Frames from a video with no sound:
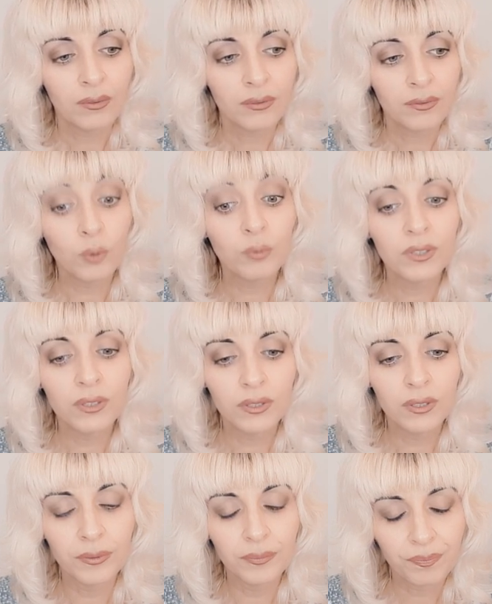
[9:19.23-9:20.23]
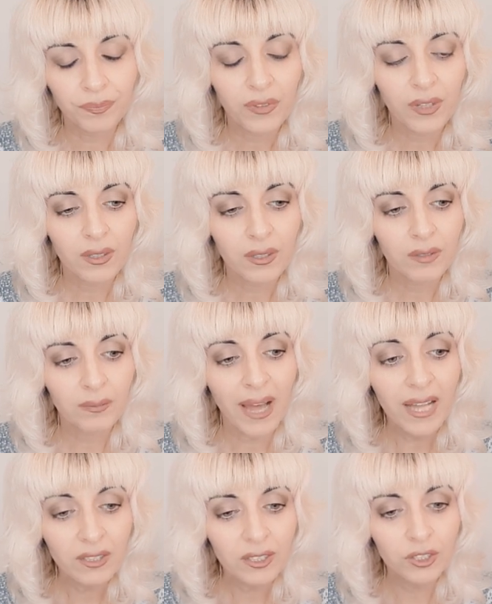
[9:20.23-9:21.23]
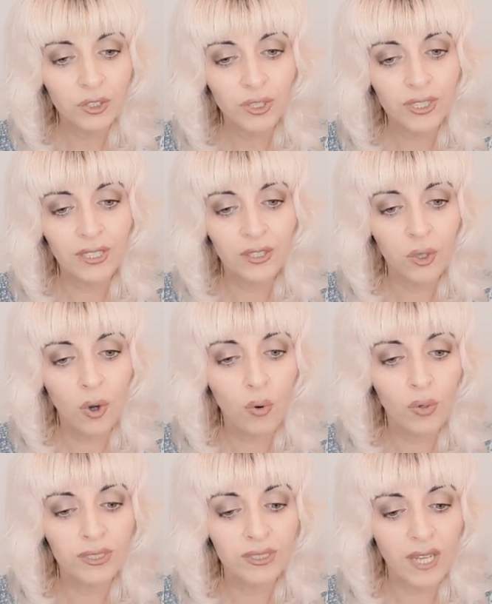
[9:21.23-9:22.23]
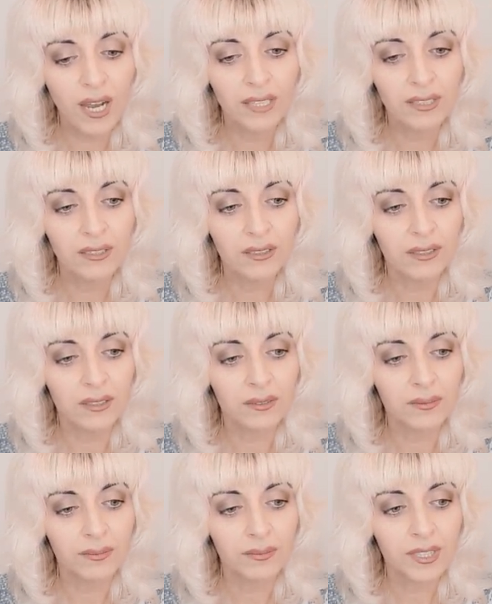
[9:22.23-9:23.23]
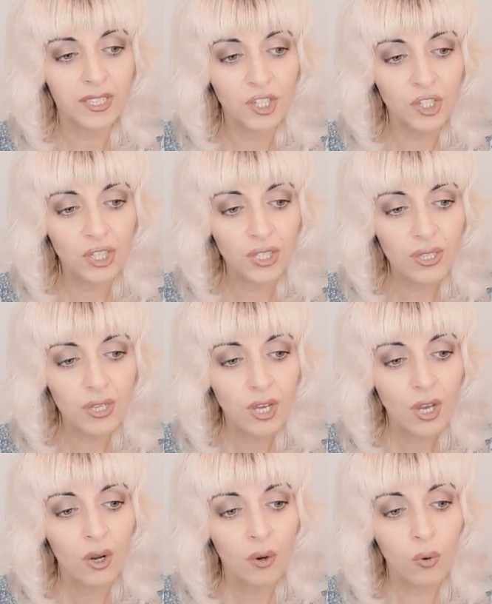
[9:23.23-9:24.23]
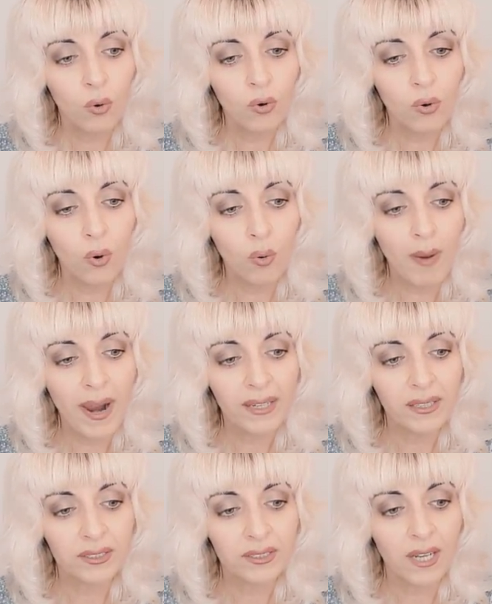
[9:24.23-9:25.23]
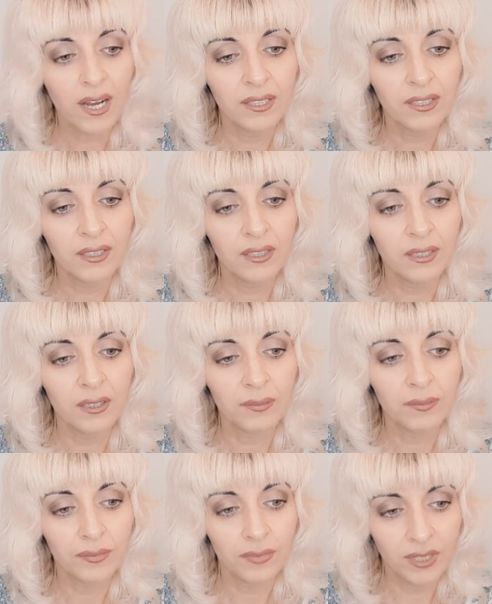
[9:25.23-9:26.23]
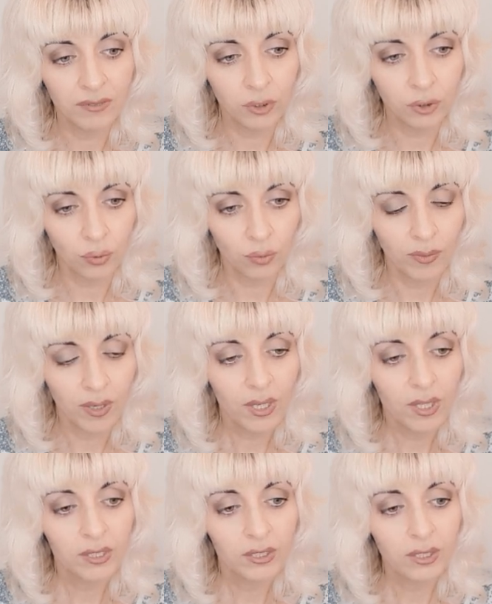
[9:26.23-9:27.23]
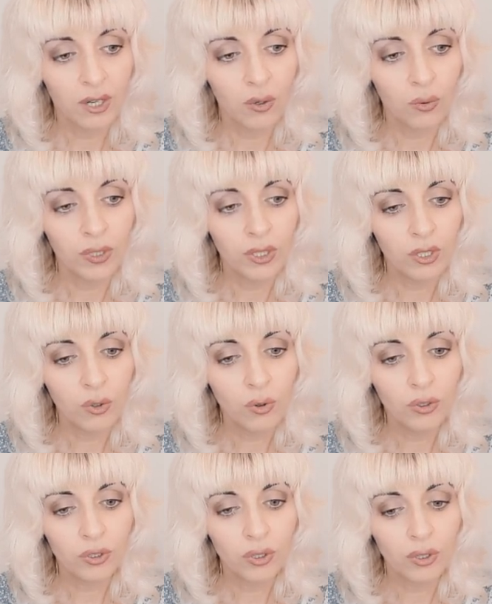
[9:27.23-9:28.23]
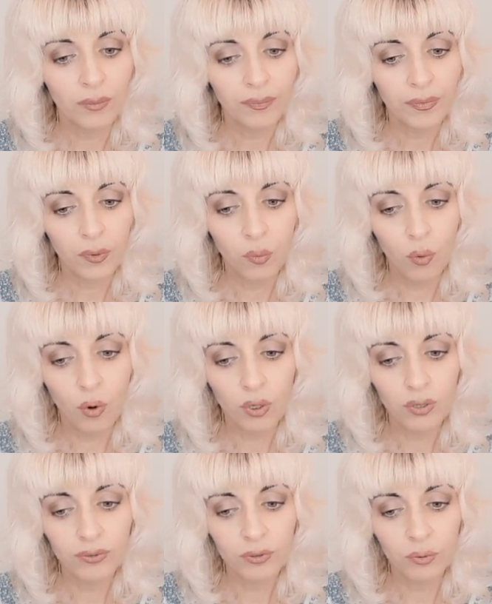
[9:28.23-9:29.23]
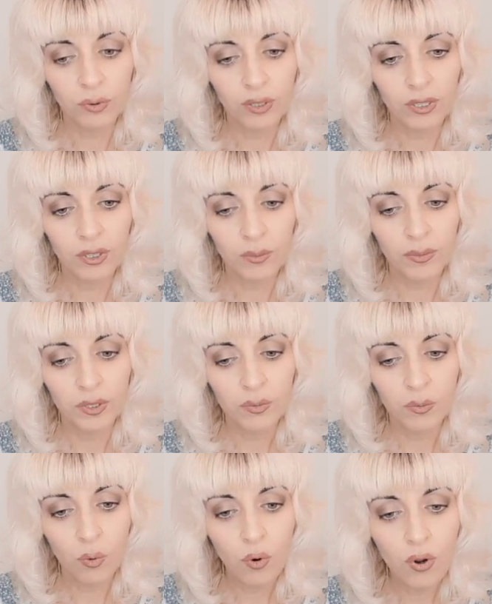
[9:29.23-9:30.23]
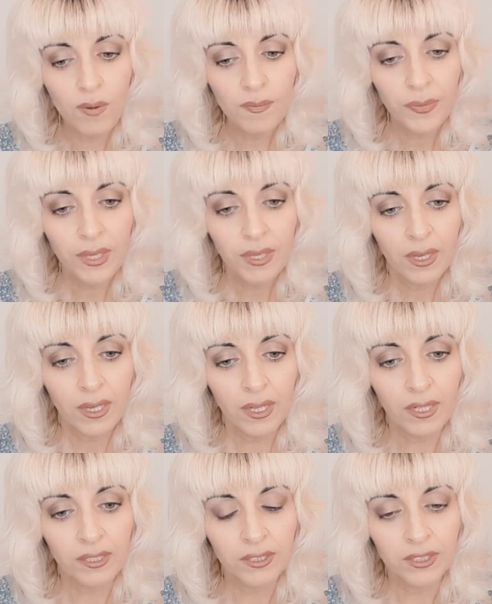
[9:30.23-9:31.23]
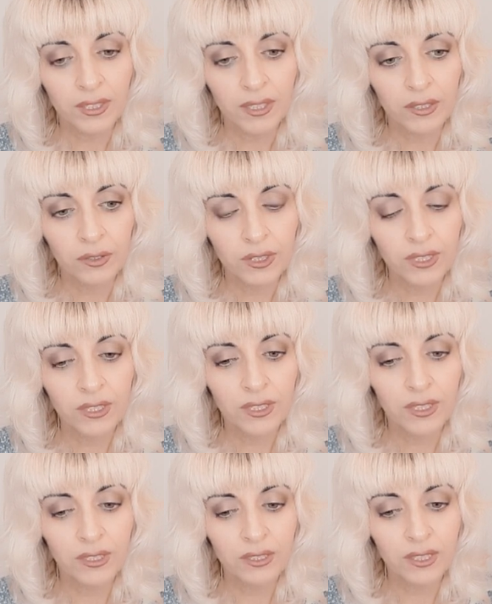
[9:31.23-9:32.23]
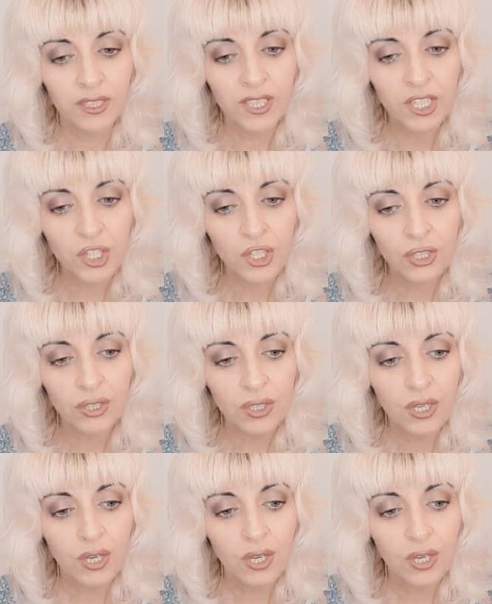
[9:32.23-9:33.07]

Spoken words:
from the balcony. You can go inside the kitchen or go back inside the living room. So we are going to walk through a little bit more, and you see here is the kitchen.